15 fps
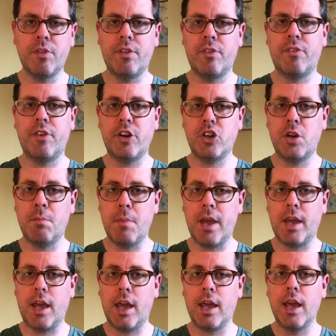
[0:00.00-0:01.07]

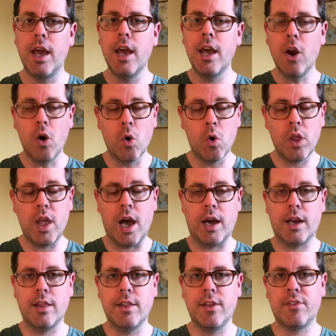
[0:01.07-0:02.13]
decision-making early
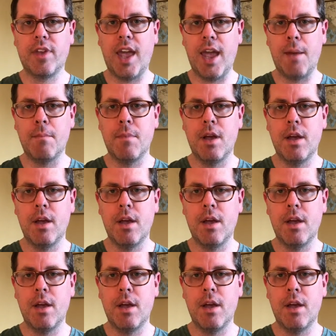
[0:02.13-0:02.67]
on in this game.